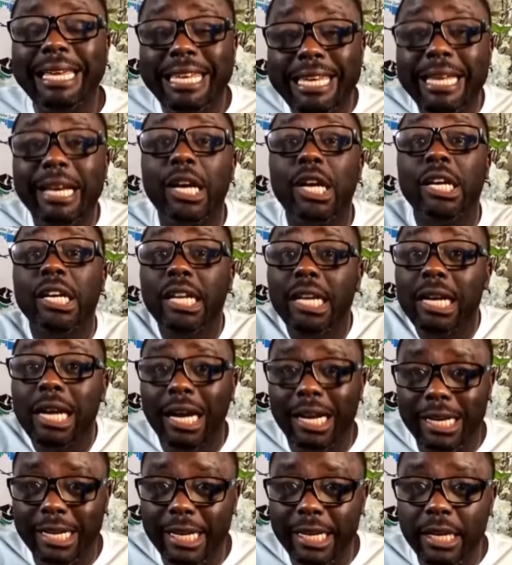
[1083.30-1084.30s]
here
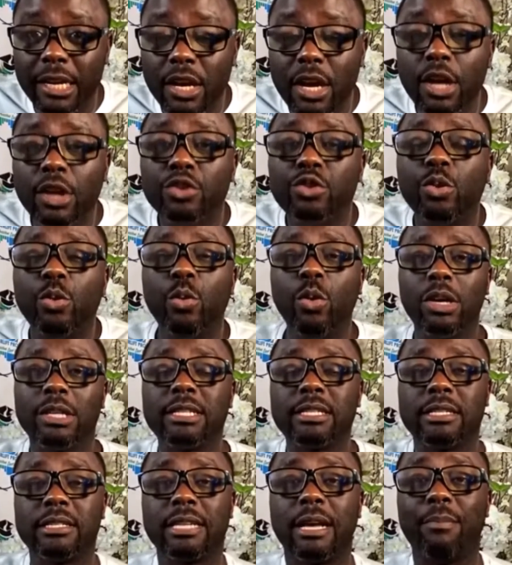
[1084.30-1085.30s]
legally, so
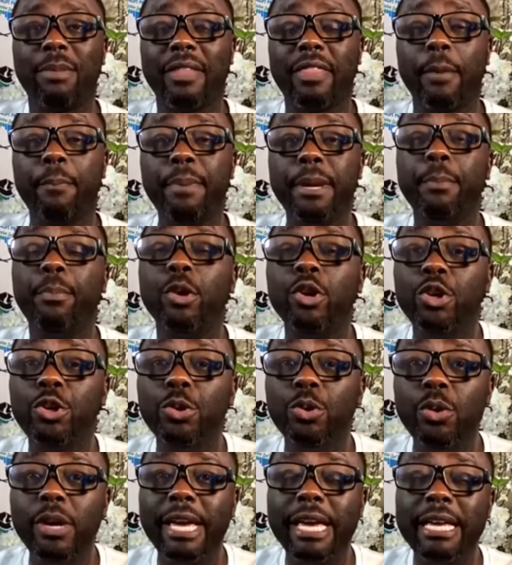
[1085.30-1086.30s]
what some other people
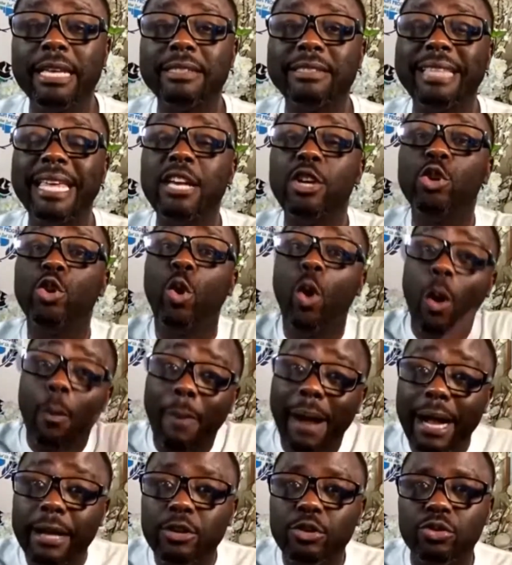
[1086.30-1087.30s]
do is they go
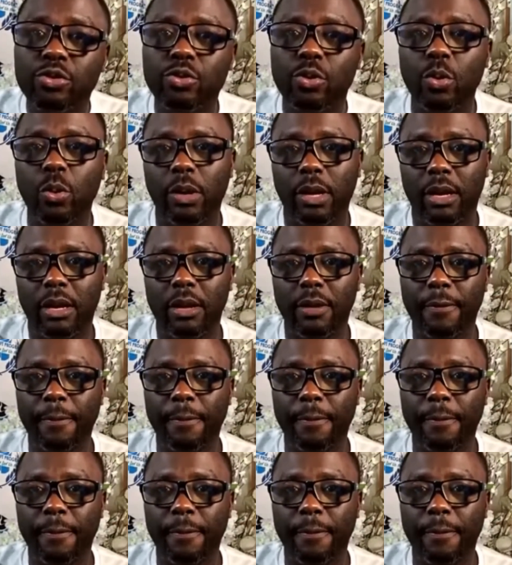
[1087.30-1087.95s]
back to school.